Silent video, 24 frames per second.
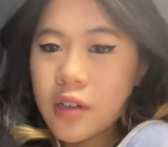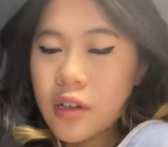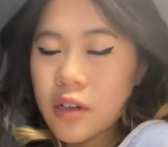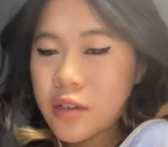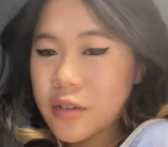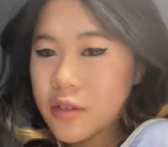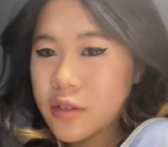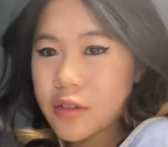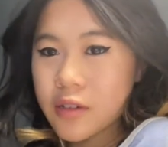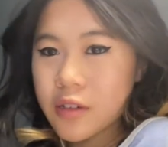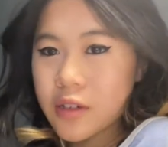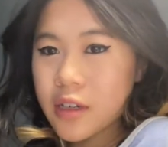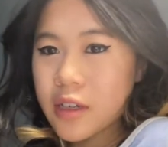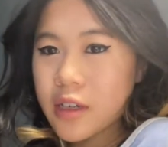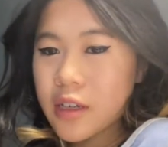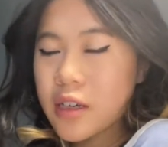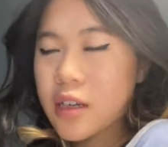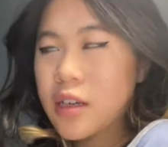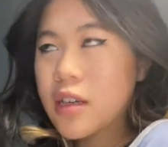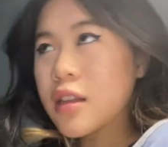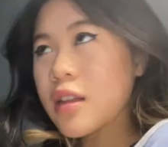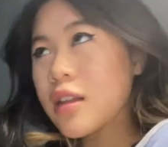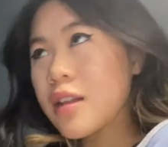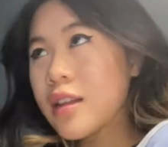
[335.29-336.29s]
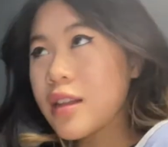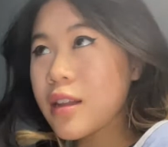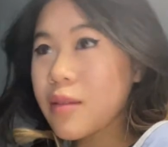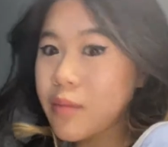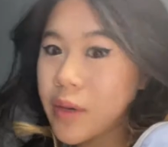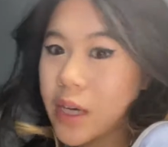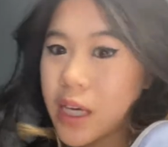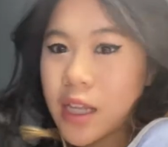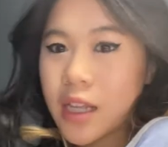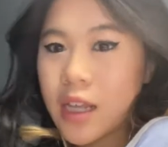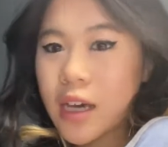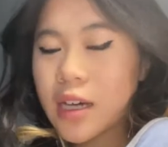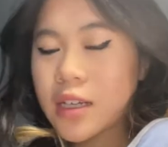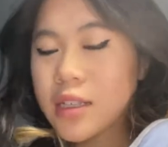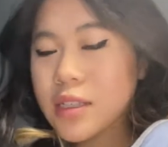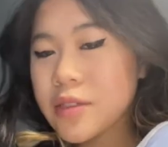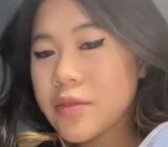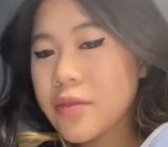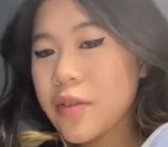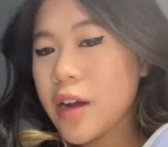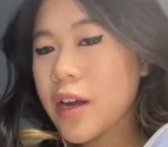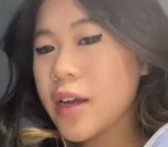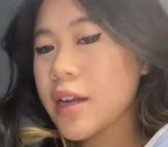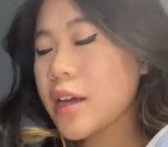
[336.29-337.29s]
on my last
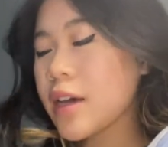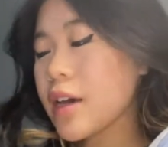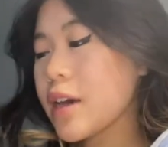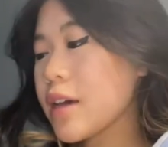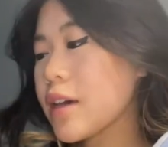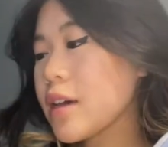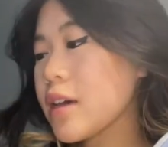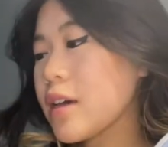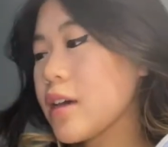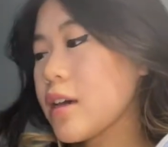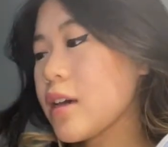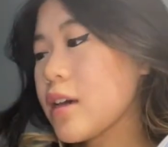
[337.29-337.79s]
Friday.